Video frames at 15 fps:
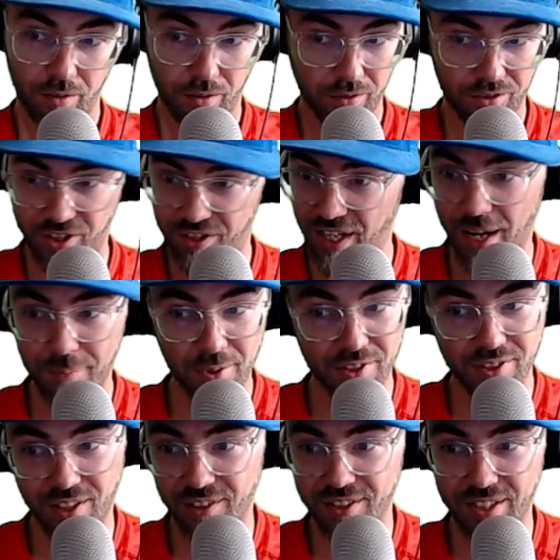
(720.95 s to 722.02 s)
just happens
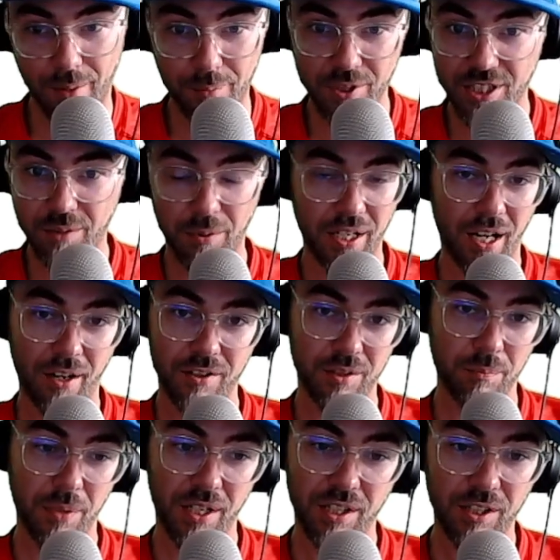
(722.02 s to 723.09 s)
that this happens to be Harrison
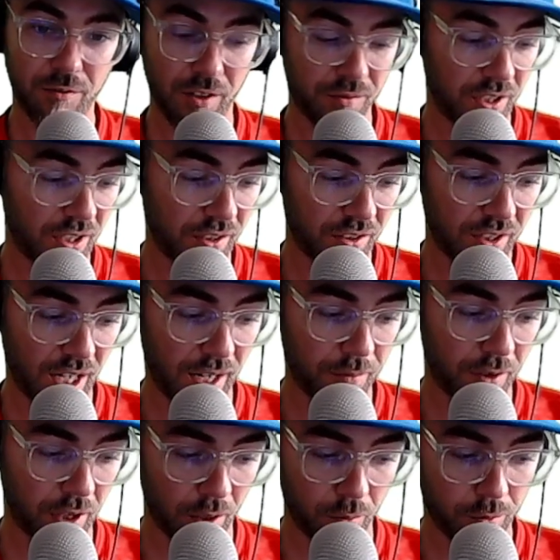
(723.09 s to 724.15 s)
Petty's 50th game,
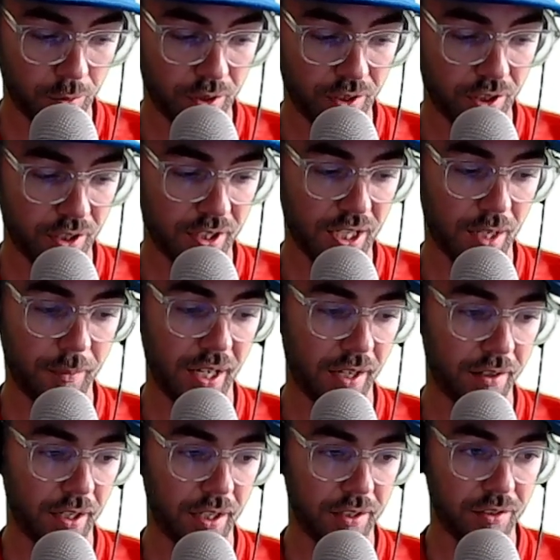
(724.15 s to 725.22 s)
that they were really going to come out
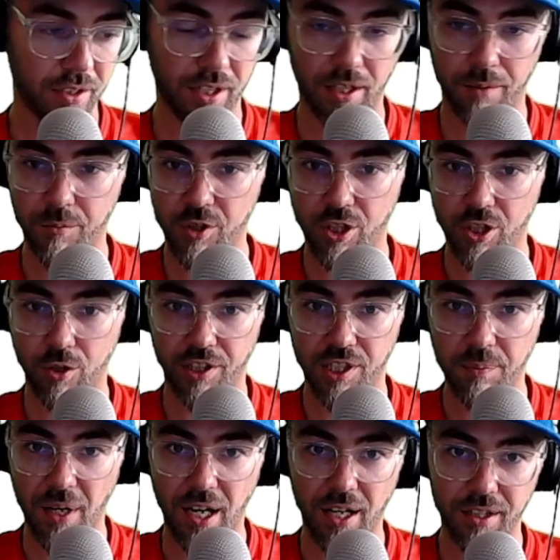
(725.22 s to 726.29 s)
and shit on his
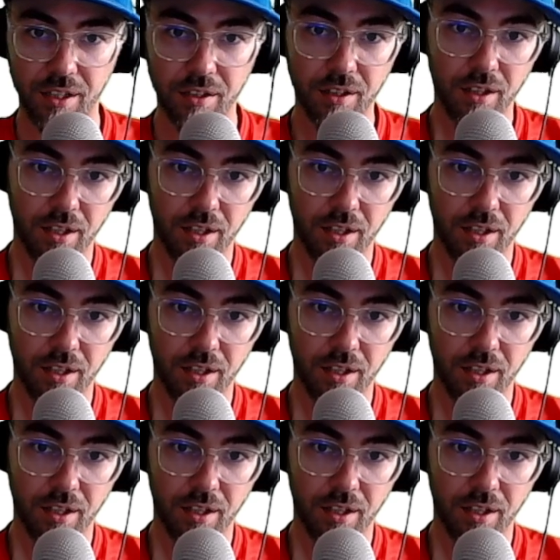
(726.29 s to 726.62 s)
party.